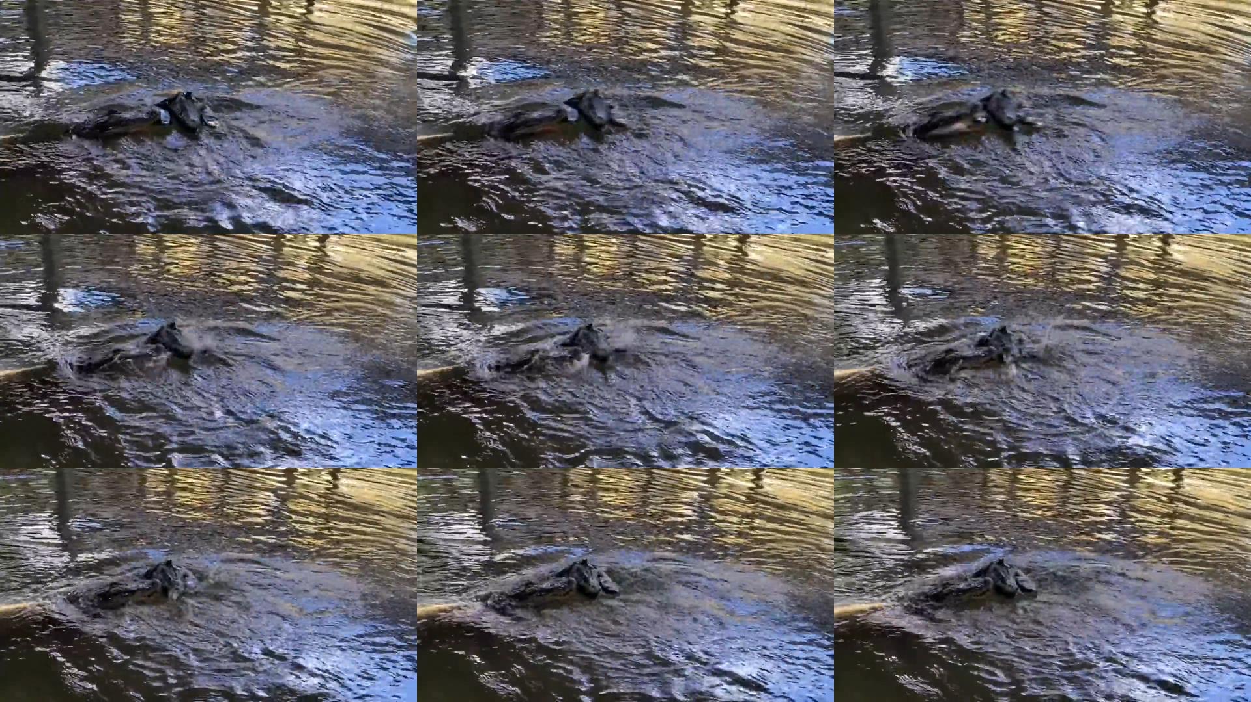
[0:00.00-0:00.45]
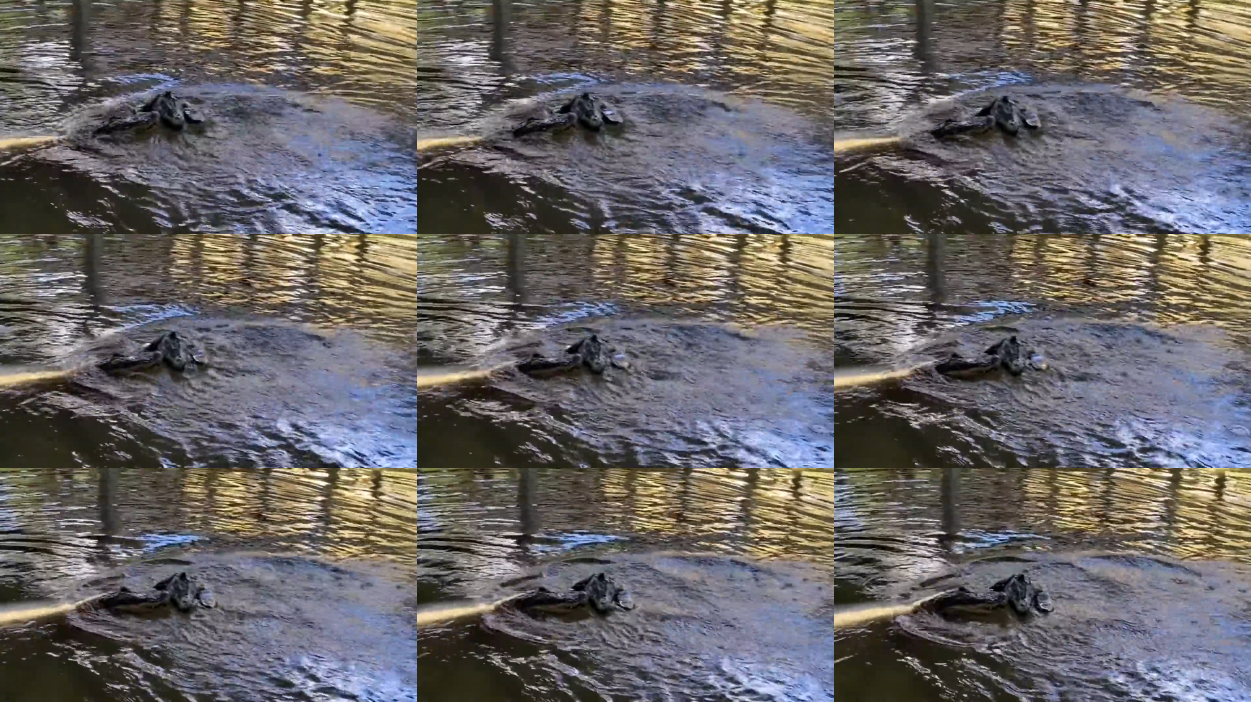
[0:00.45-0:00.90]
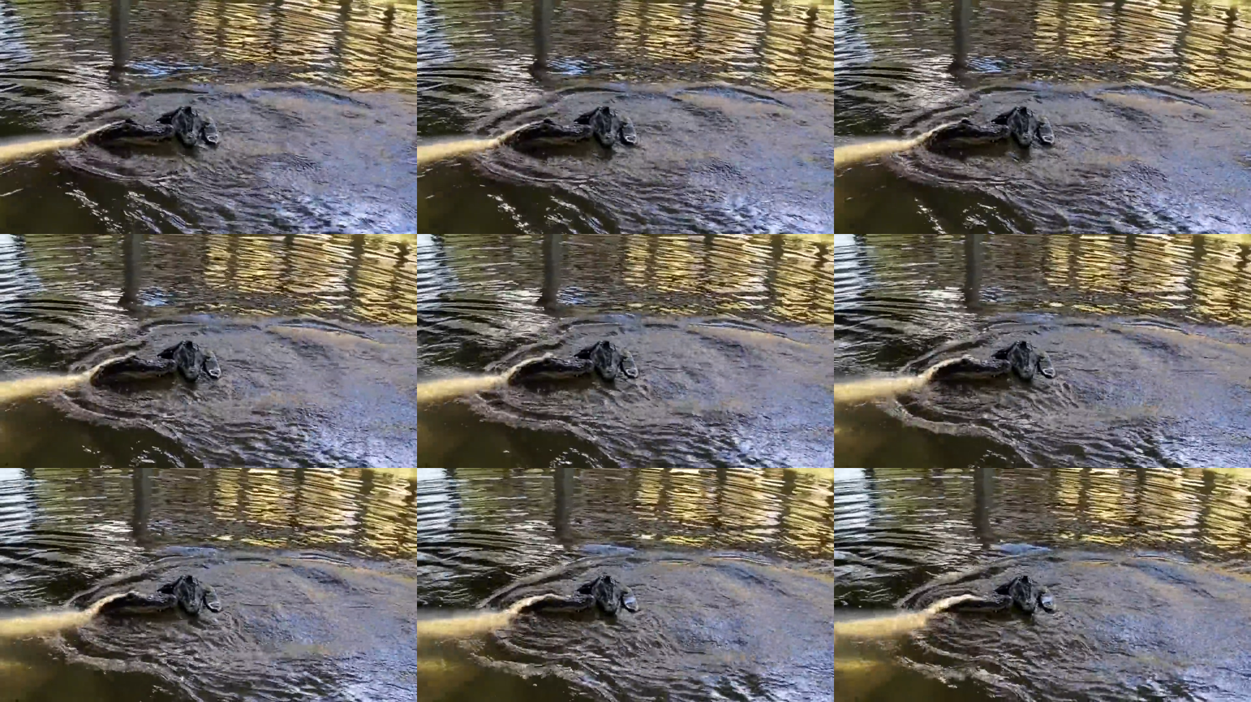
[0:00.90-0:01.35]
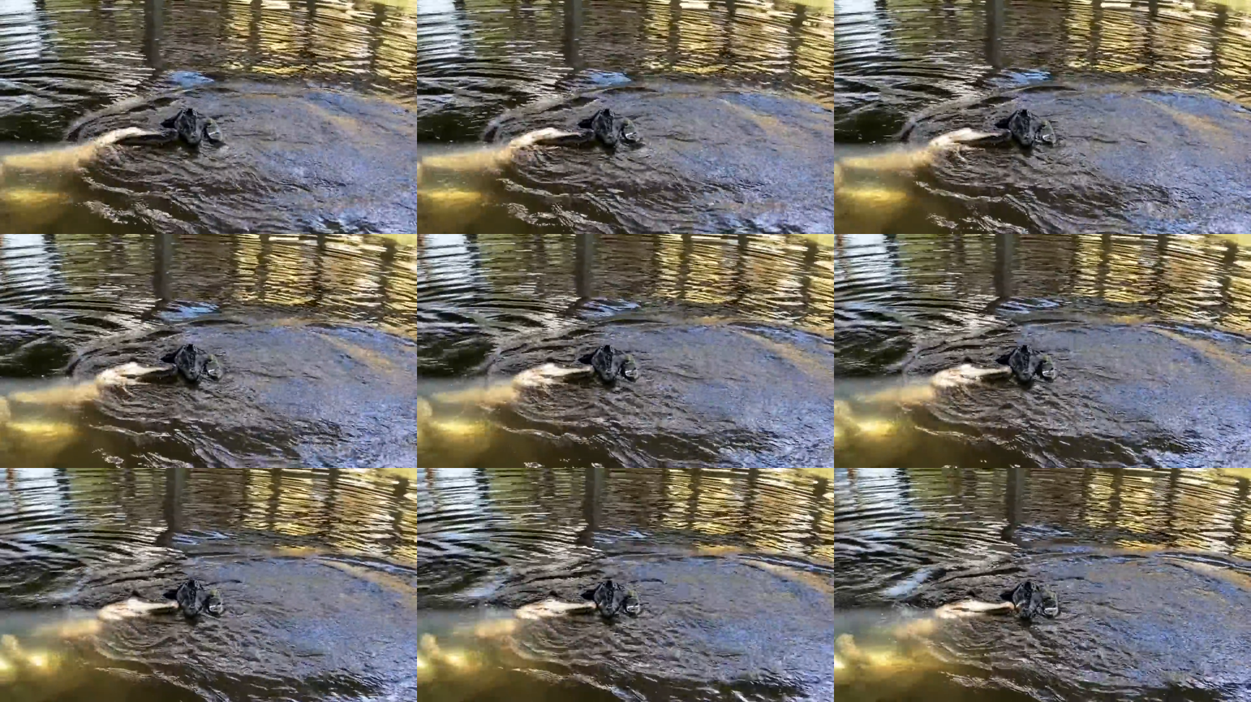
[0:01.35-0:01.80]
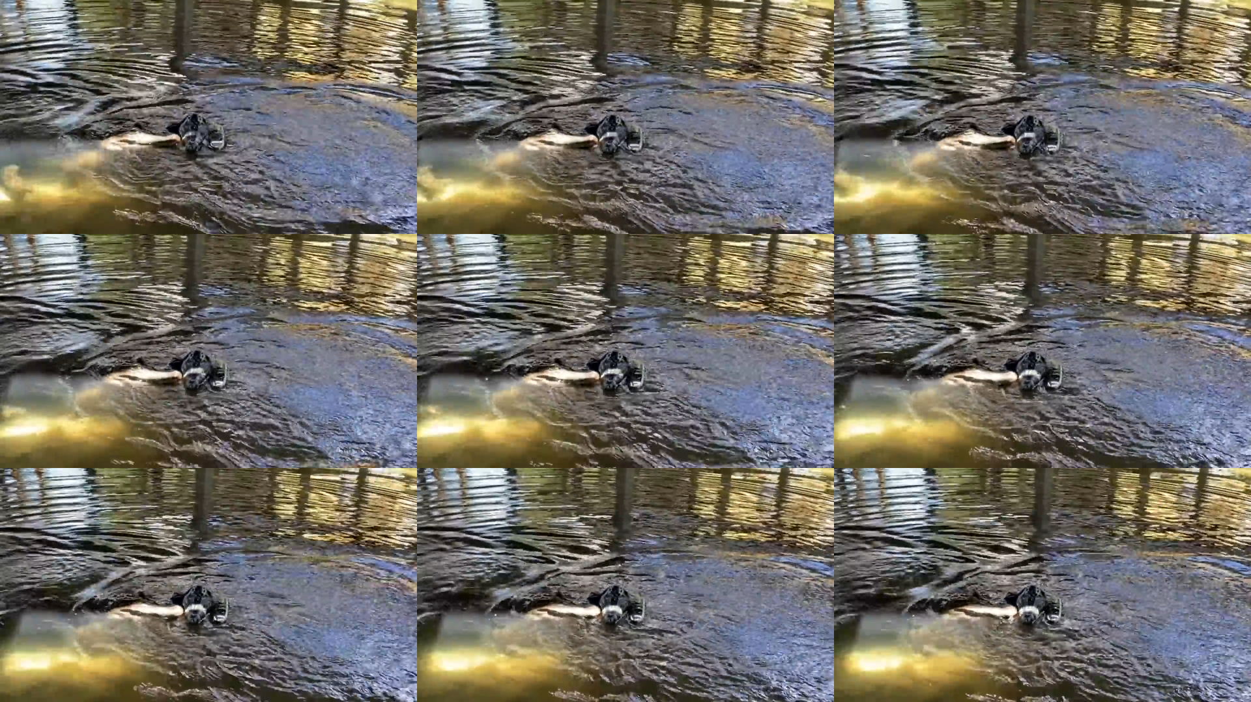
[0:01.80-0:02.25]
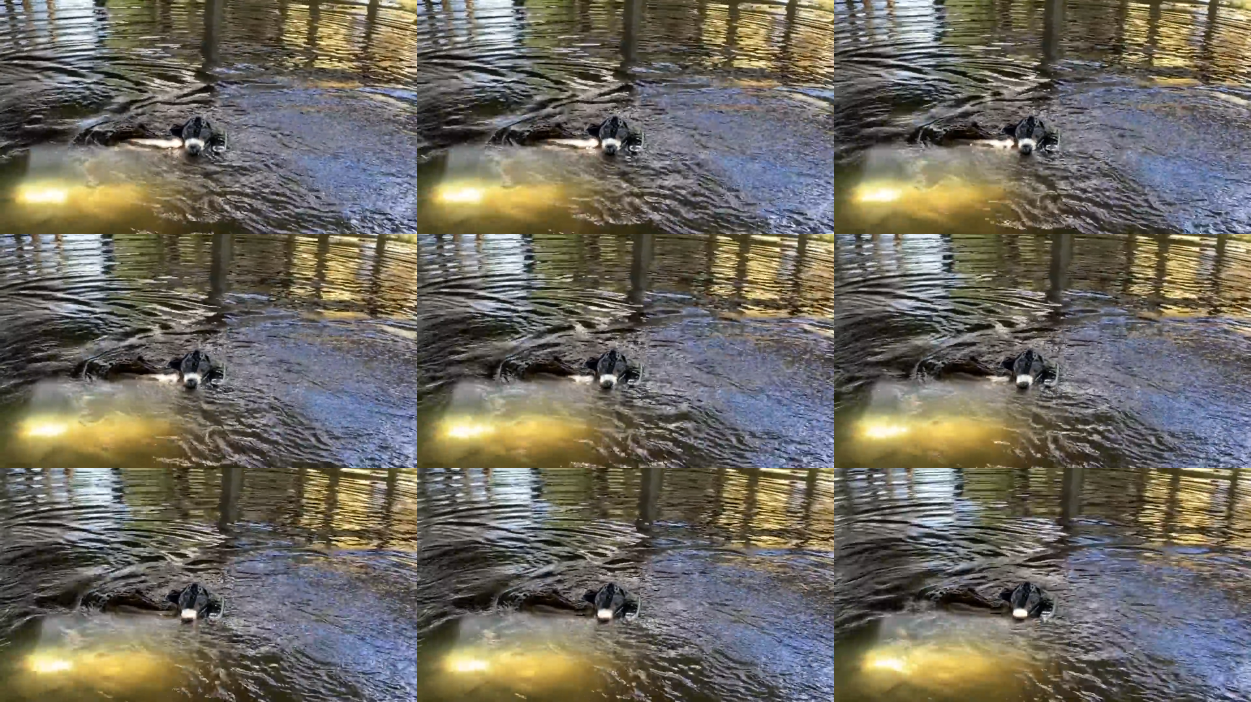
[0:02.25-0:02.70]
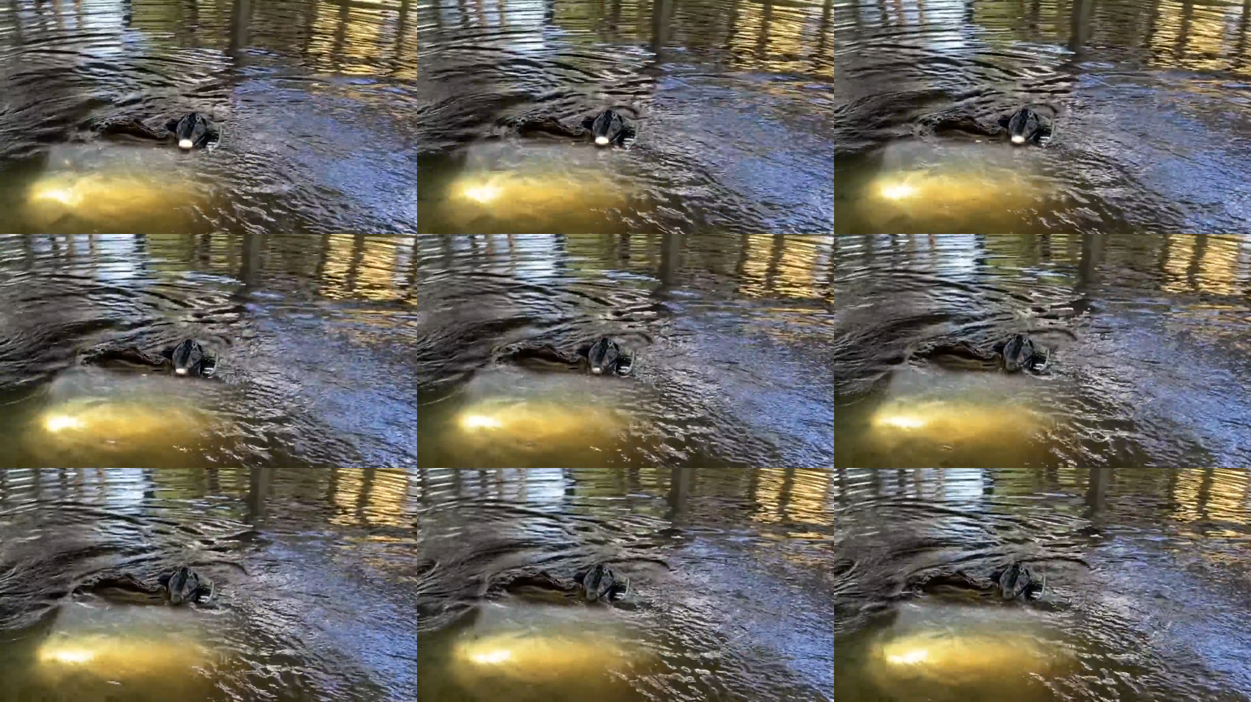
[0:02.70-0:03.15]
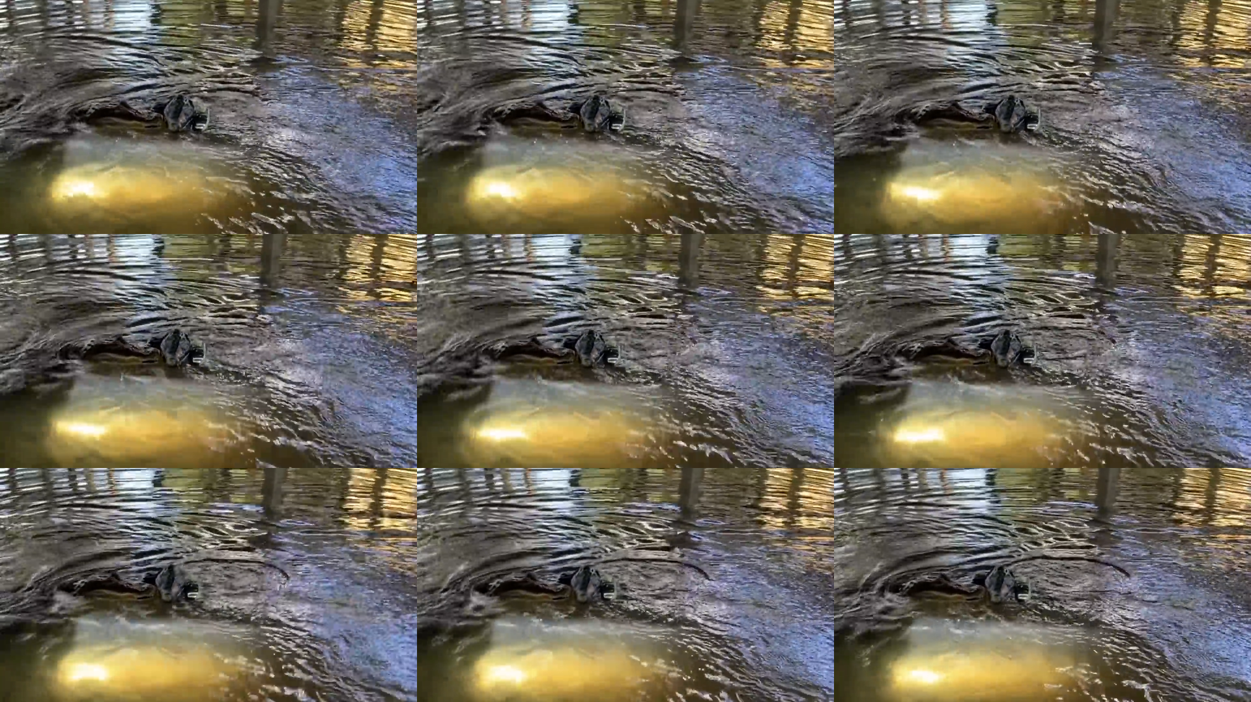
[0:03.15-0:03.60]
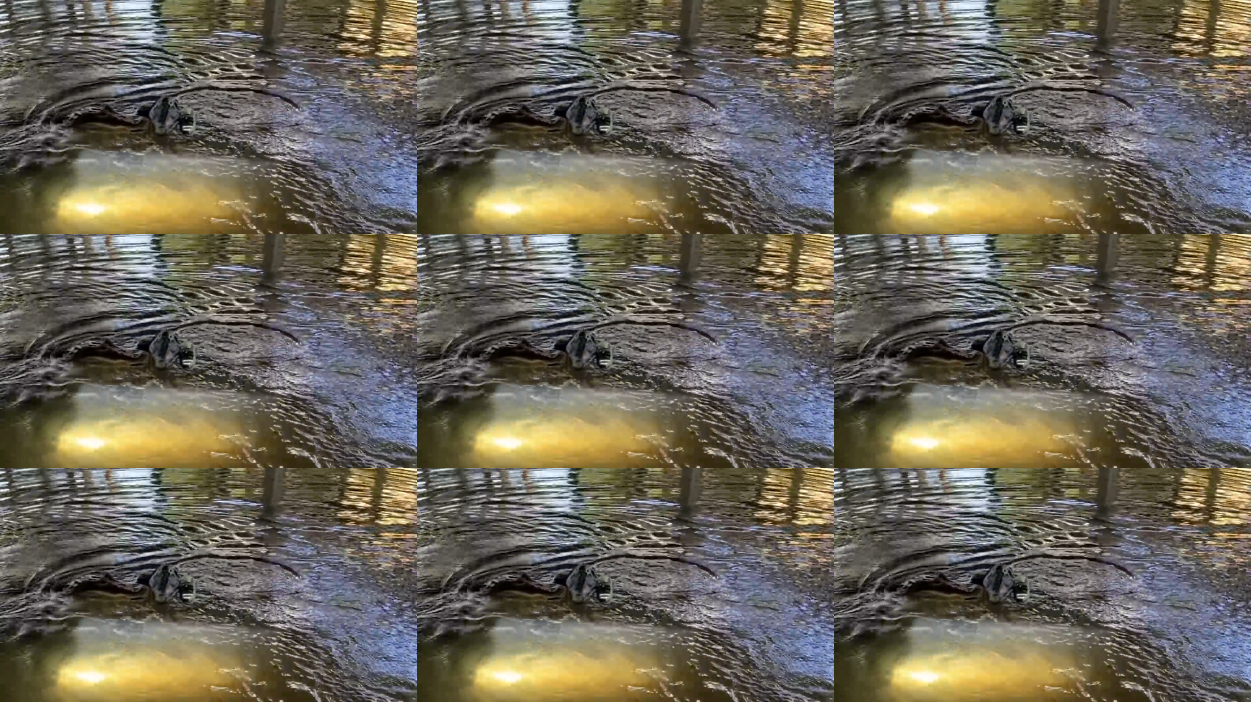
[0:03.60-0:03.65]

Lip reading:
No face is visible, so there are no lips to read.